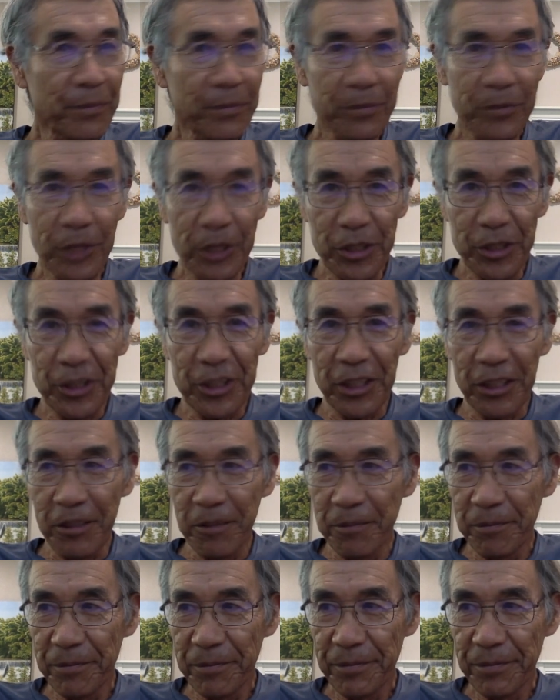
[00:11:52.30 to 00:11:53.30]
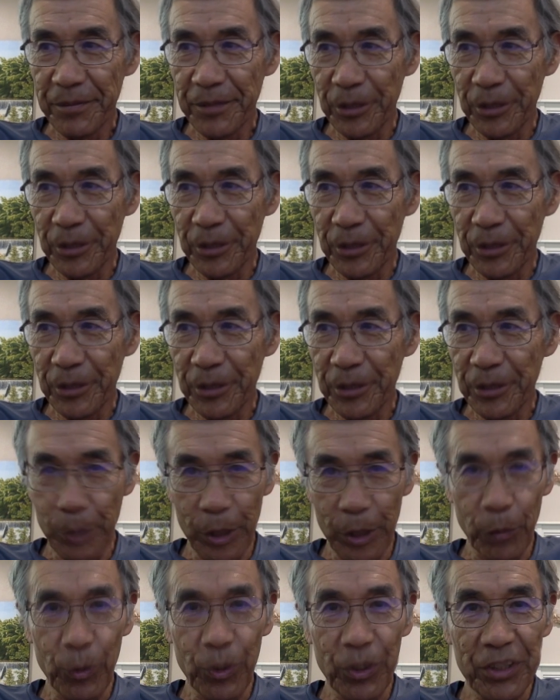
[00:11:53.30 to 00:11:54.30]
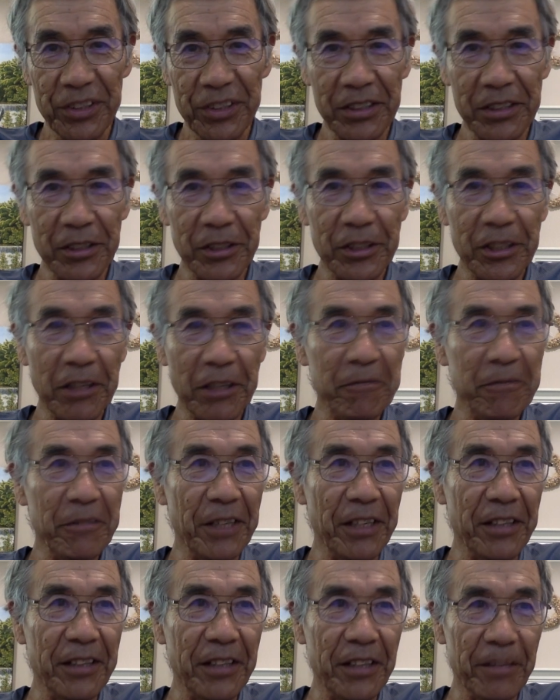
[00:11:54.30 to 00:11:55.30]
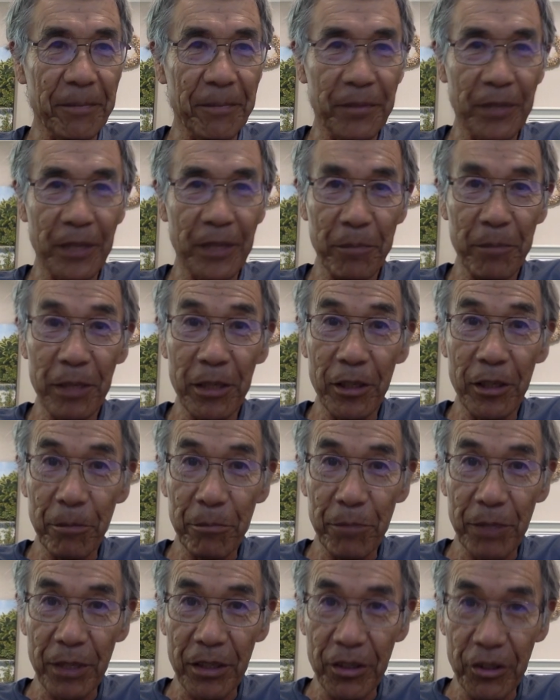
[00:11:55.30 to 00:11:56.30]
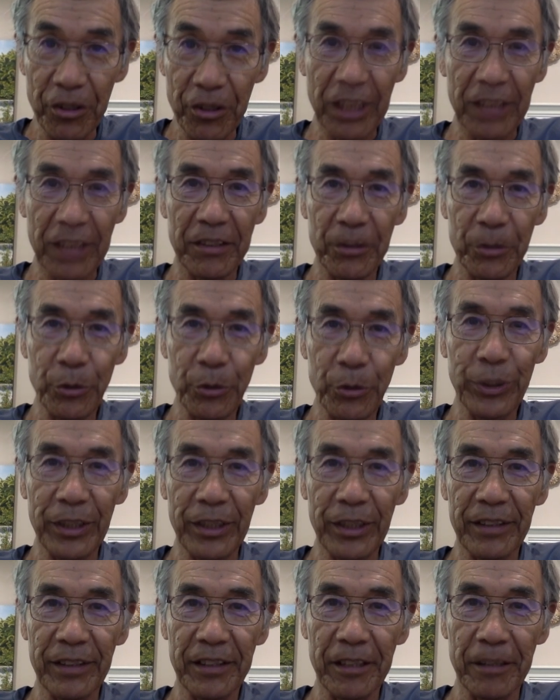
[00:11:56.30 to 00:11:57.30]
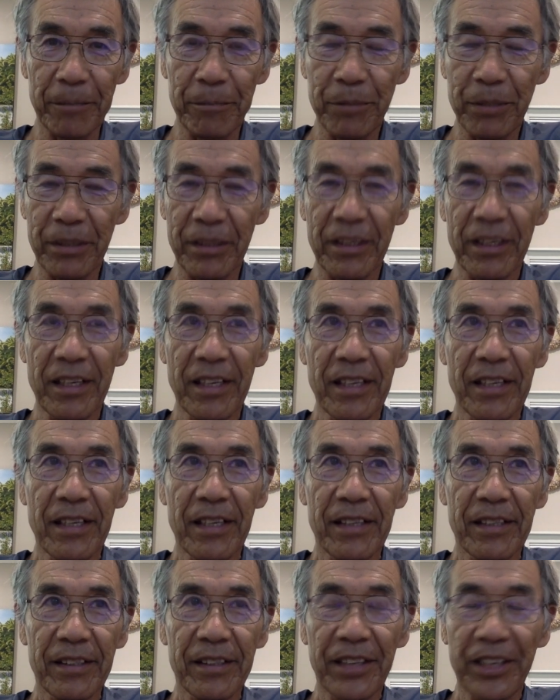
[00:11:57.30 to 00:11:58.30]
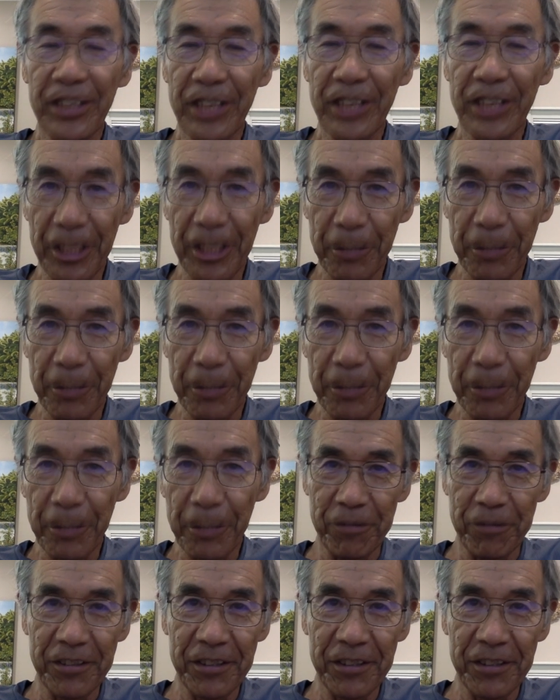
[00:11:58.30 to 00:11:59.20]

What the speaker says: digital, the words and stuff like that. They may not be good at doing it yet, but they can improve,